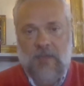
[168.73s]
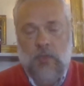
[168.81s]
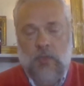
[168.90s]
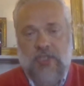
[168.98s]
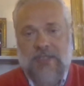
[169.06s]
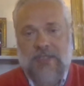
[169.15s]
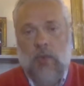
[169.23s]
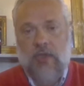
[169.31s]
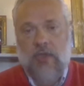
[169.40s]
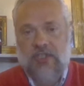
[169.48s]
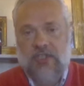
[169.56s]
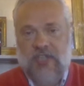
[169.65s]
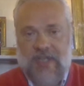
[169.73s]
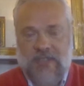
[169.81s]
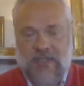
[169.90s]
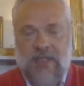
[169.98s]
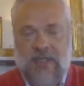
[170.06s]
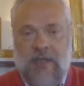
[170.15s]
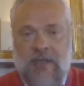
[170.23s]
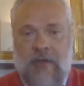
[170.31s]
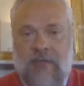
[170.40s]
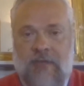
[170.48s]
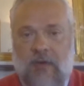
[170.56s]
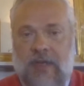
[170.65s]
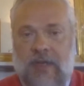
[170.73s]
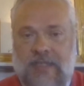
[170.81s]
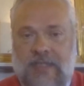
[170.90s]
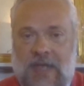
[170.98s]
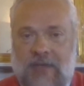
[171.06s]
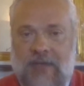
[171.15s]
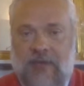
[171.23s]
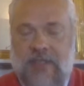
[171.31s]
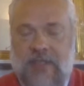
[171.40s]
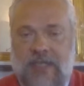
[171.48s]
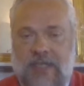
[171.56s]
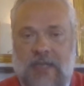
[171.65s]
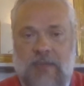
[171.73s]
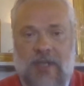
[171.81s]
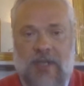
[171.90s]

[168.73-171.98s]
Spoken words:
which is the watershed for Italy,